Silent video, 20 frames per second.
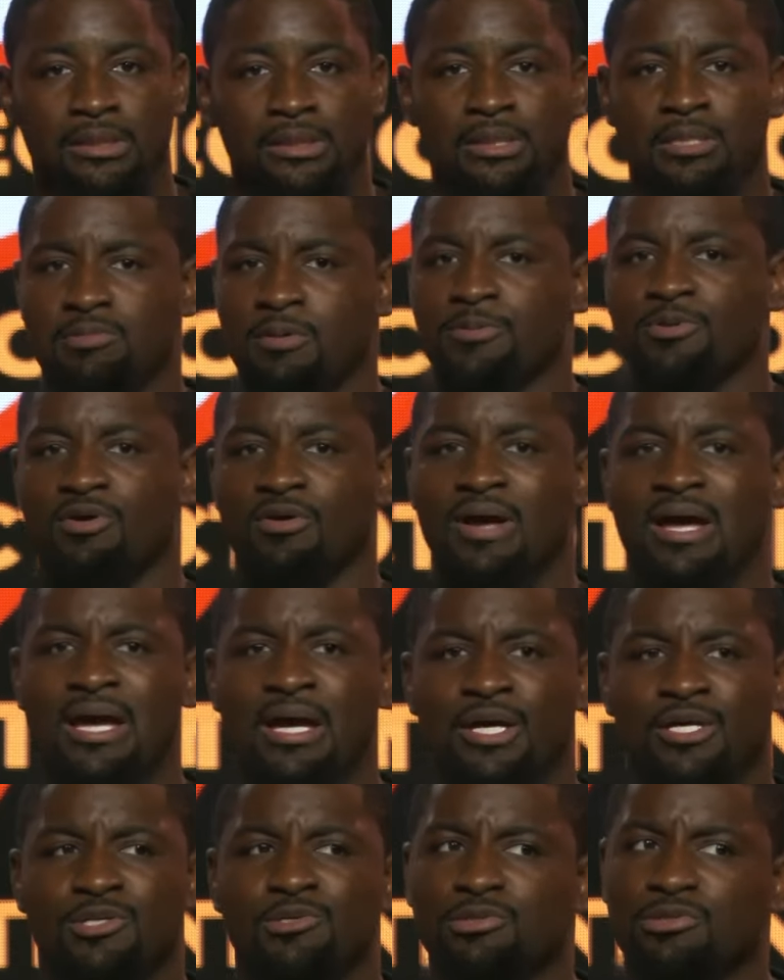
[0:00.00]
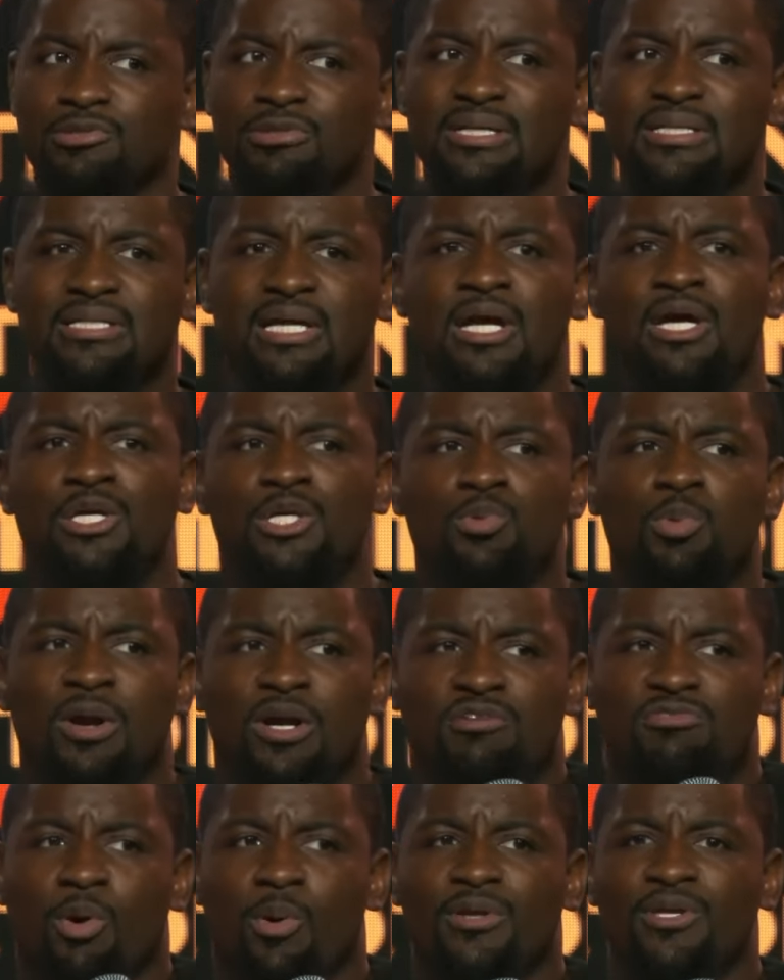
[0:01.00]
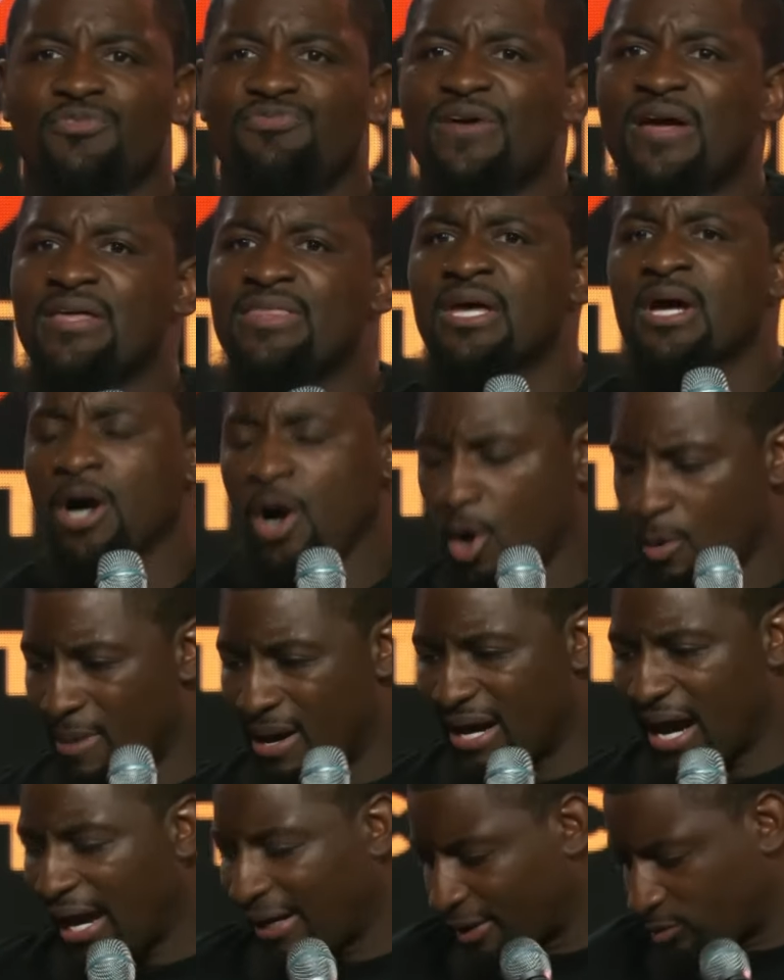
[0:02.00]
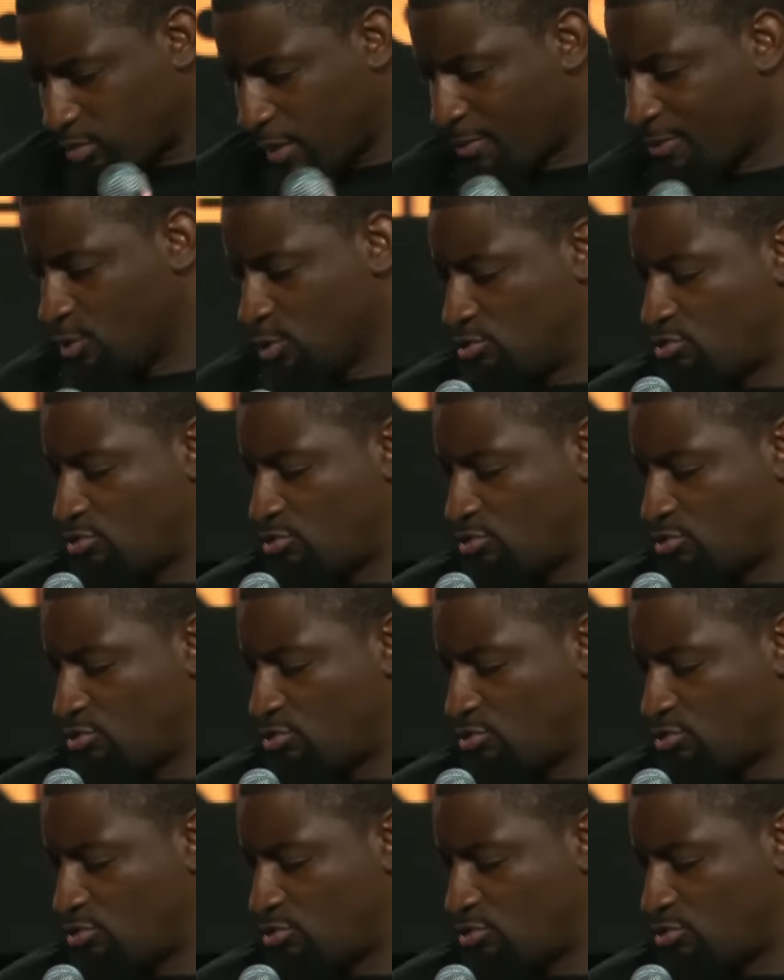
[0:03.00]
That's why we do growth. You, you need you want to grow in your faith. Oh my God, that's why we do